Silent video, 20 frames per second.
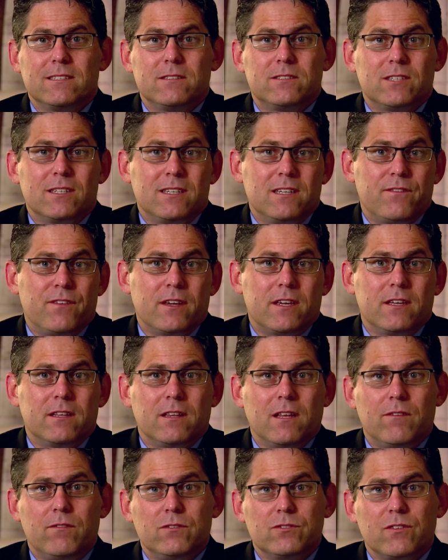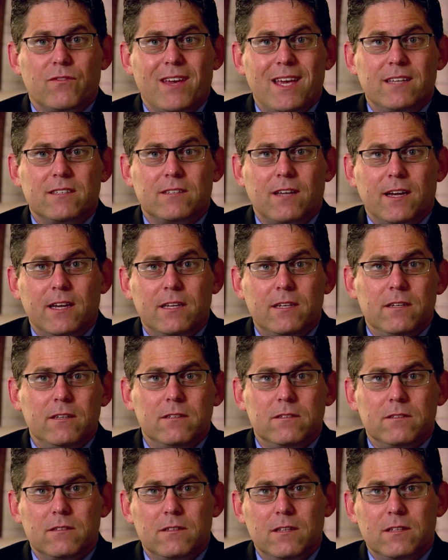significant levels of anxiety
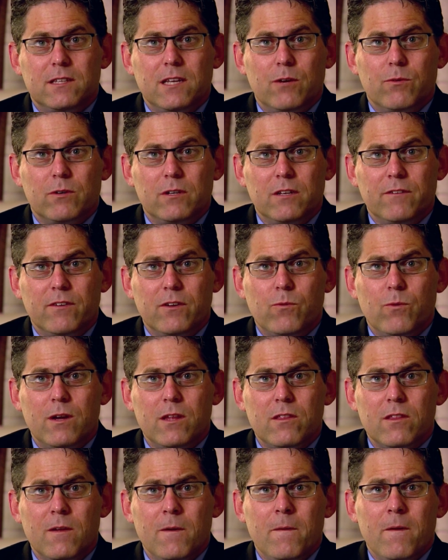that they were living with.